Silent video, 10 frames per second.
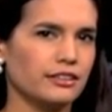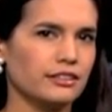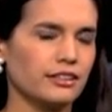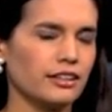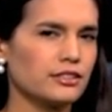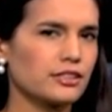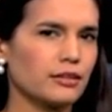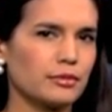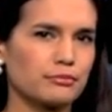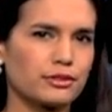The
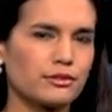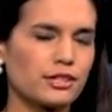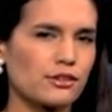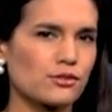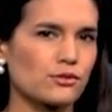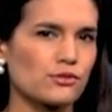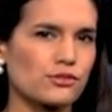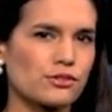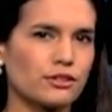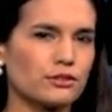anti-government protesters
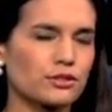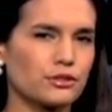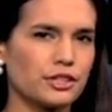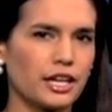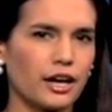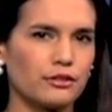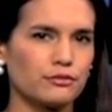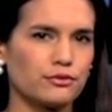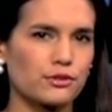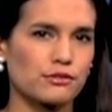still turning out in
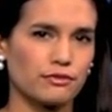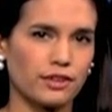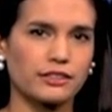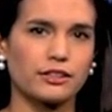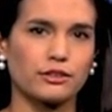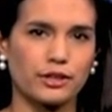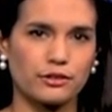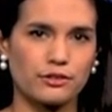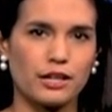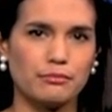force, in fact, in
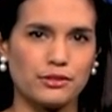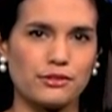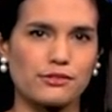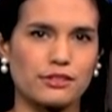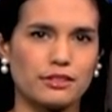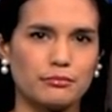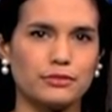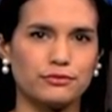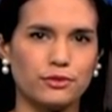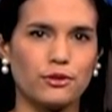greater numbers than
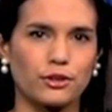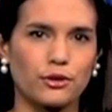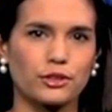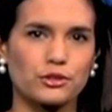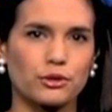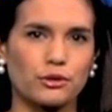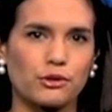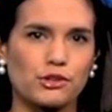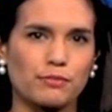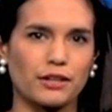before, according to our
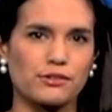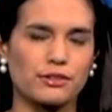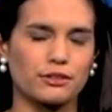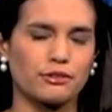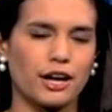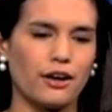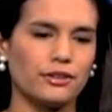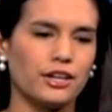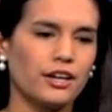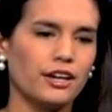correspondents on the ground.